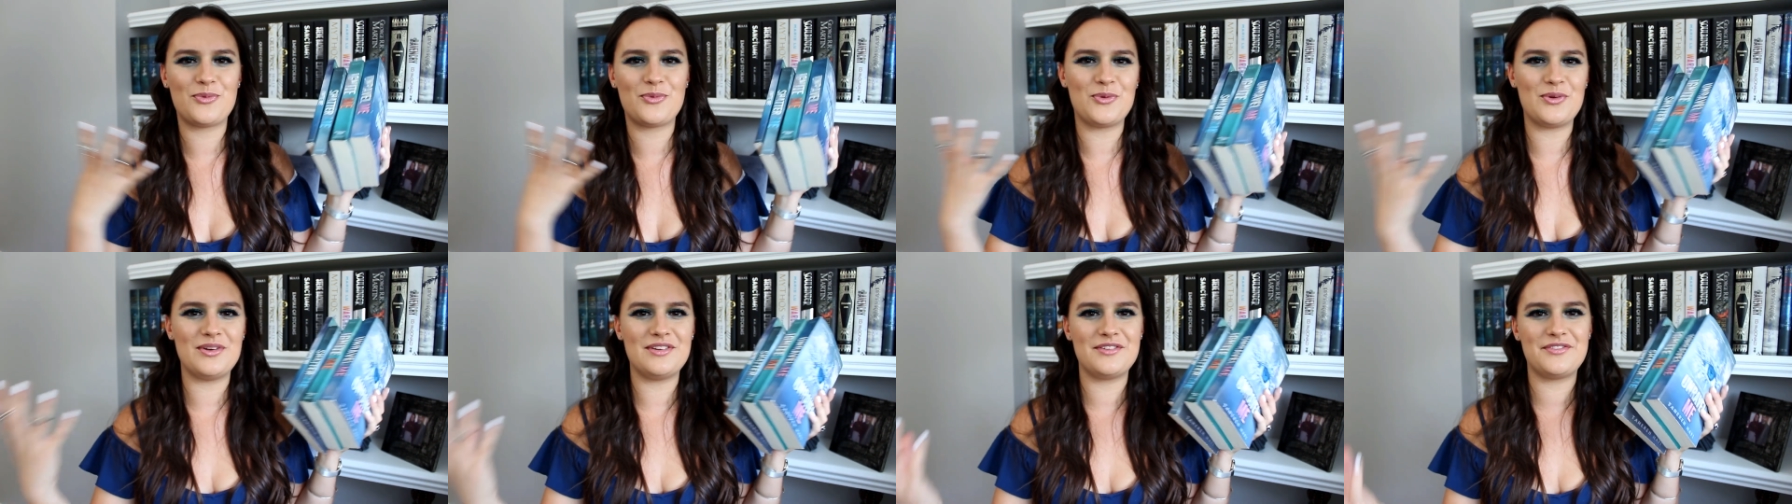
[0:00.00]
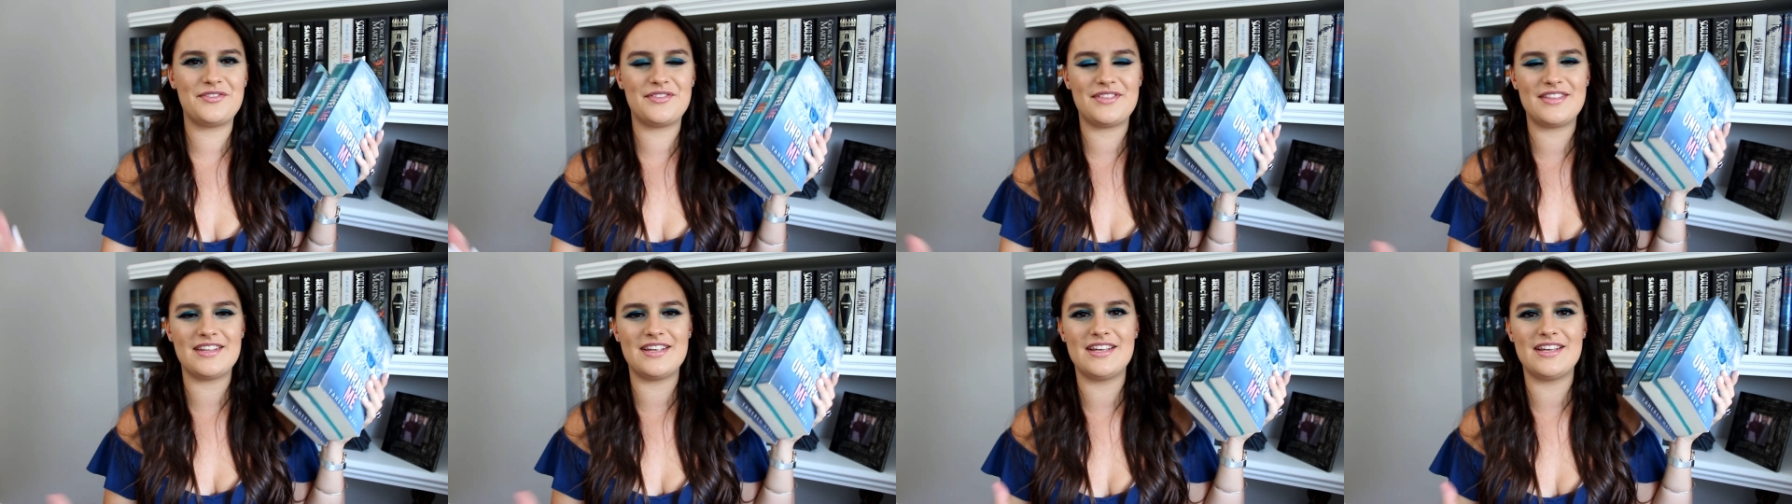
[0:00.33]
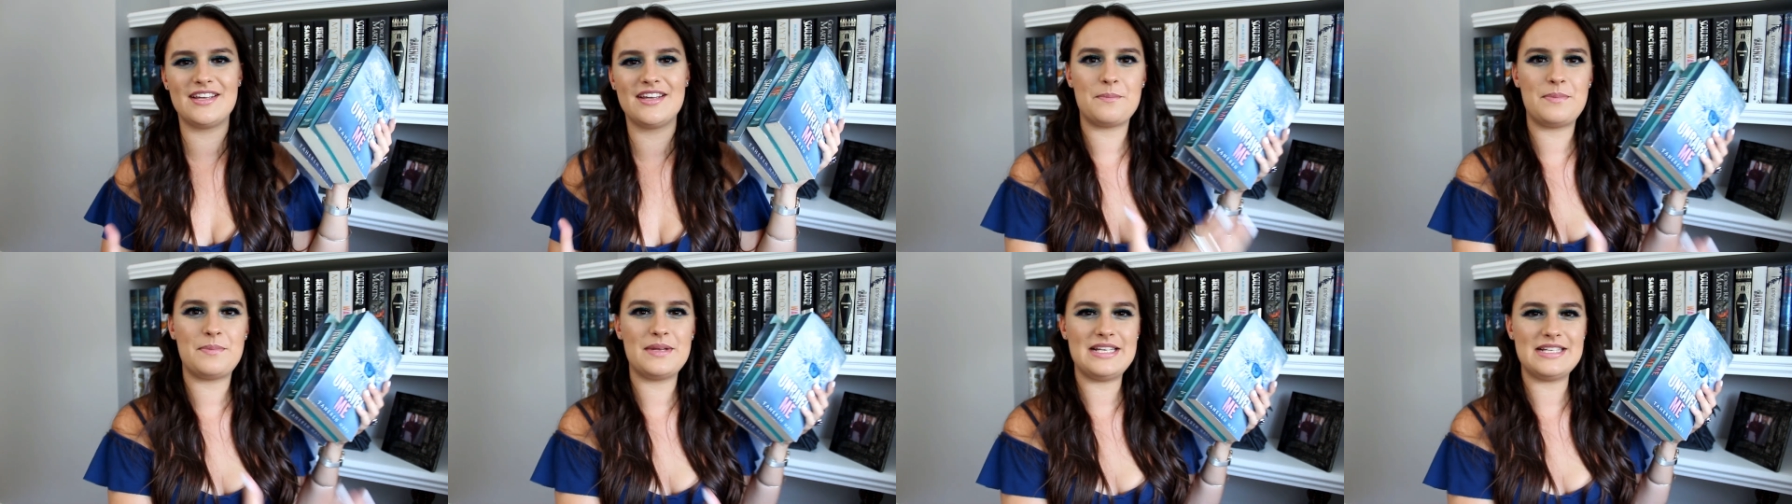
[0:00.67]
all of
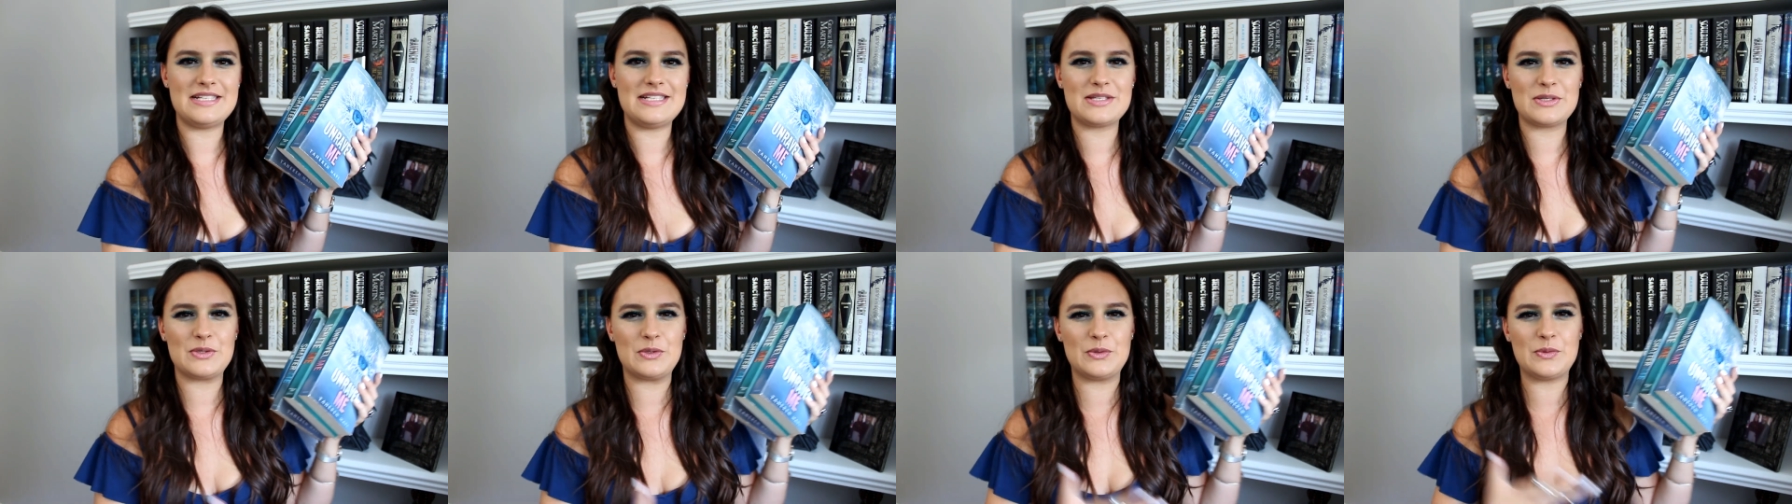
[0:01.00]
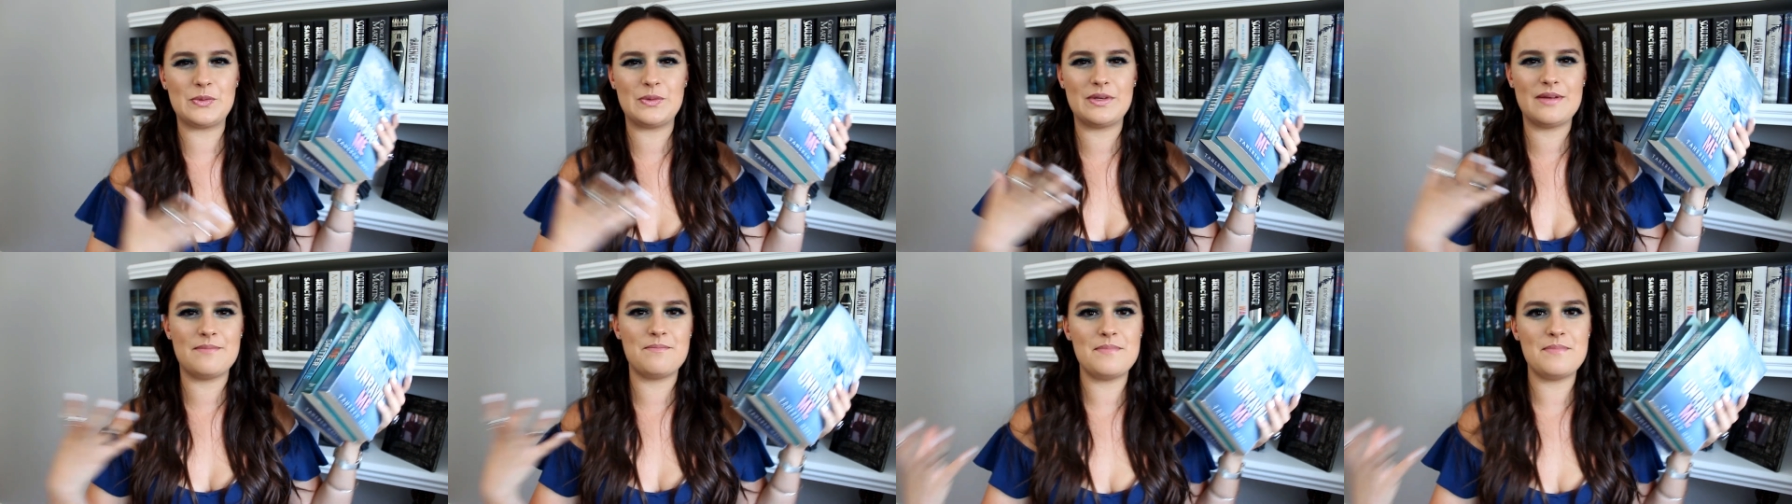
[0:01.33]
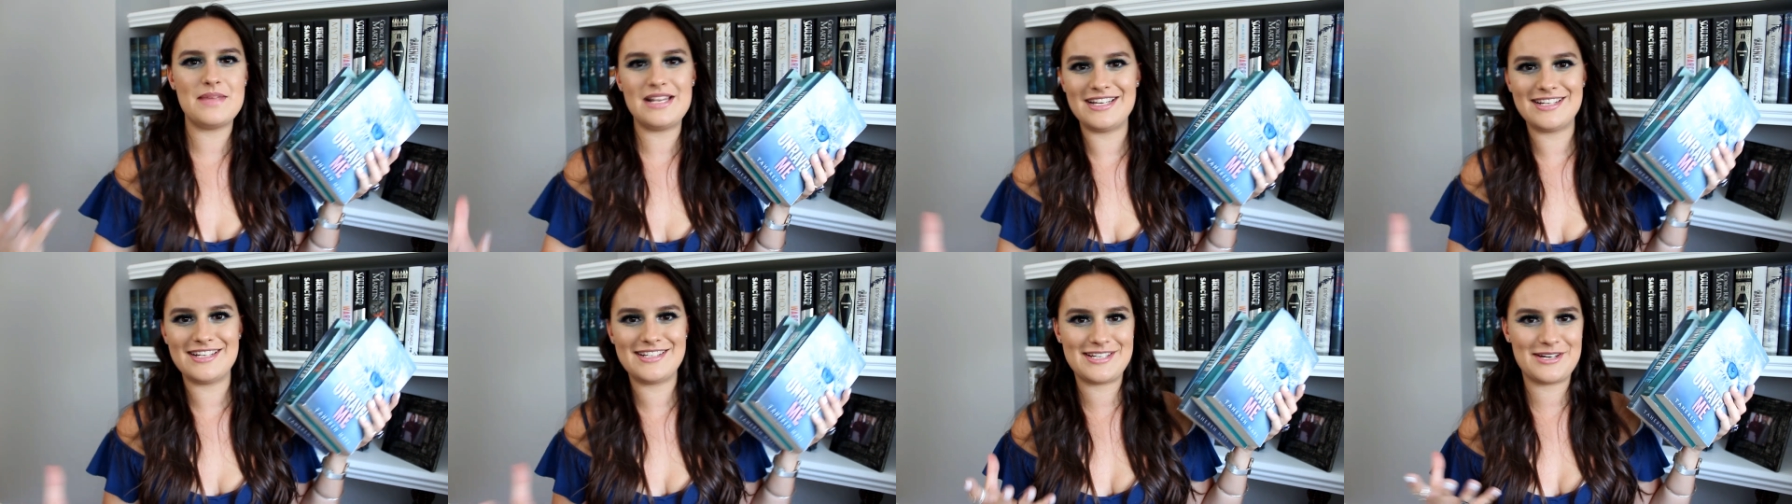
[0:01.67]
the political and
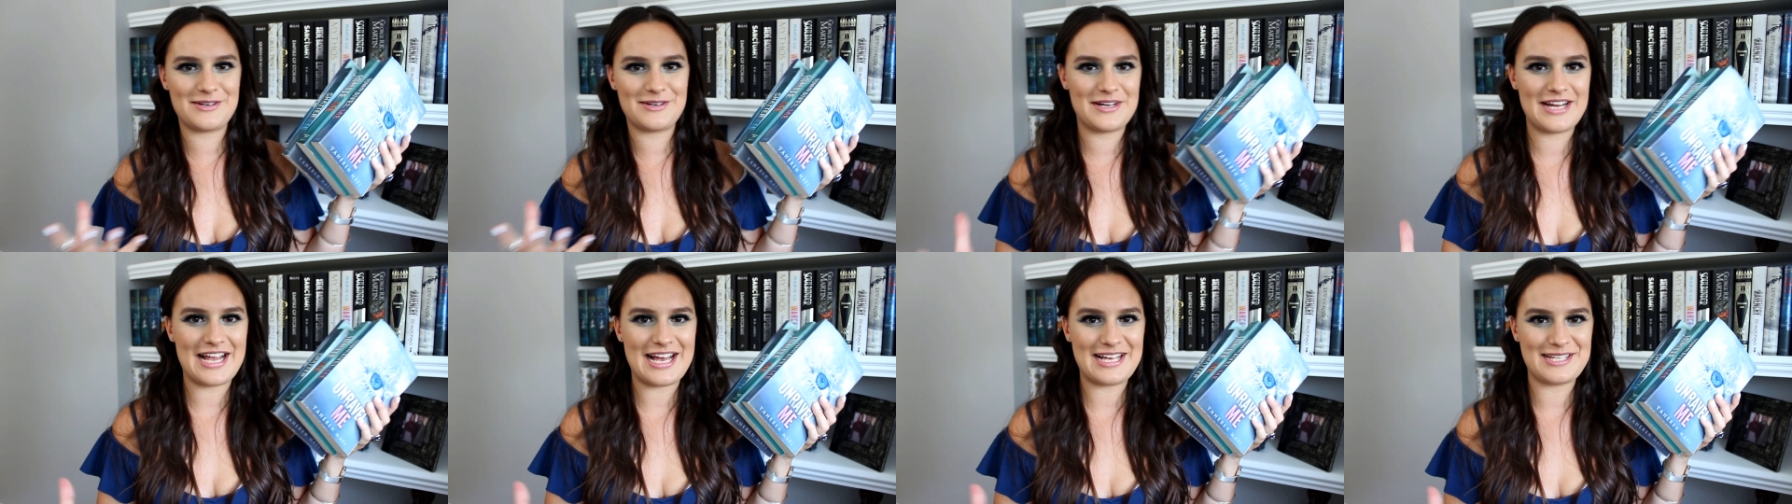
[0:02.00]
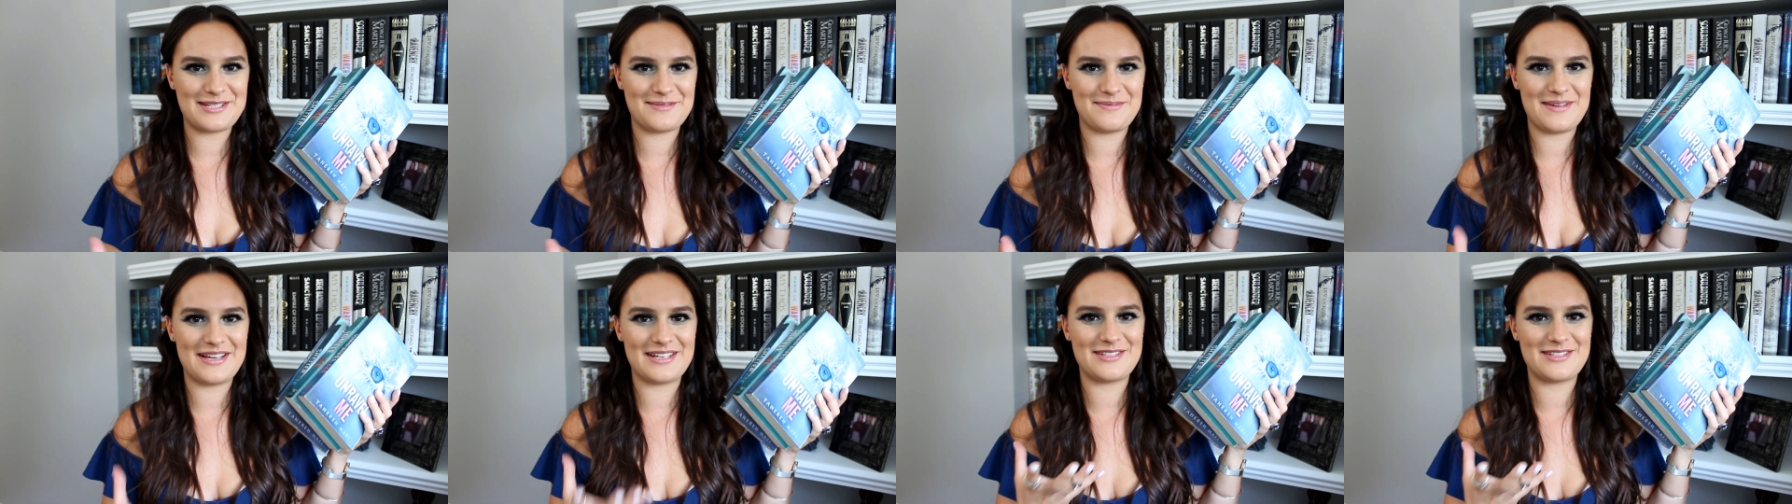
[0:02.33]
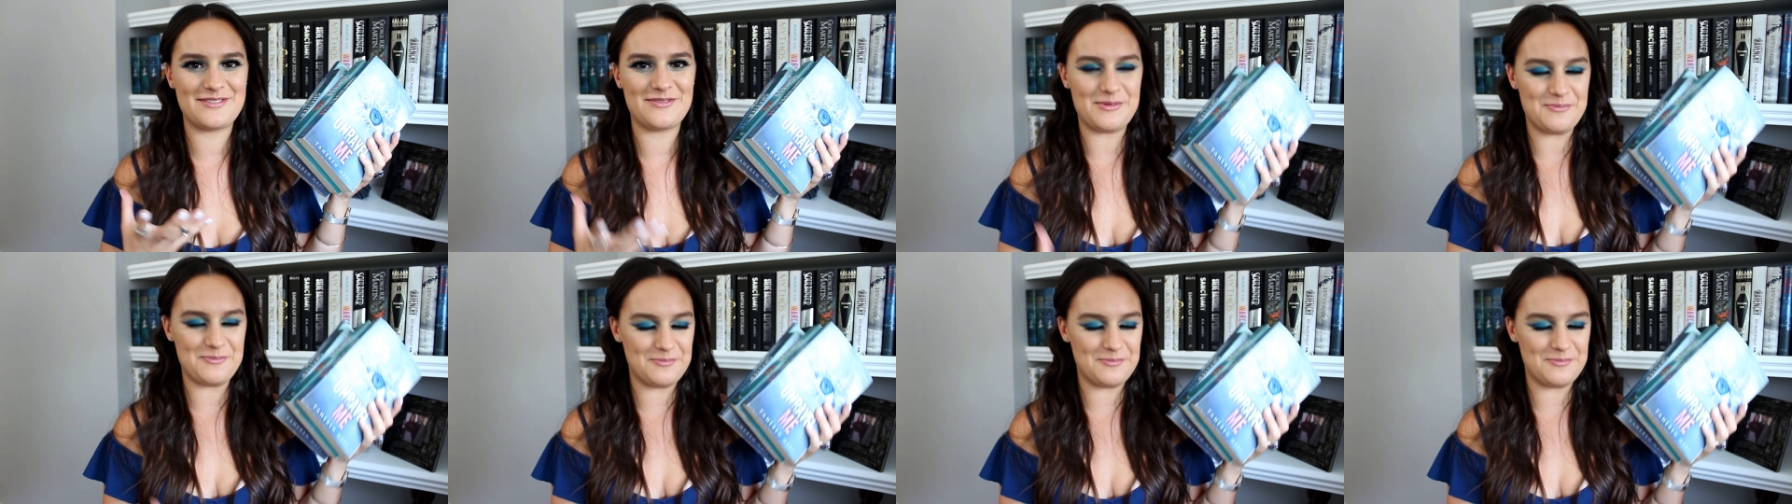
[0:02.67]
military aspects of the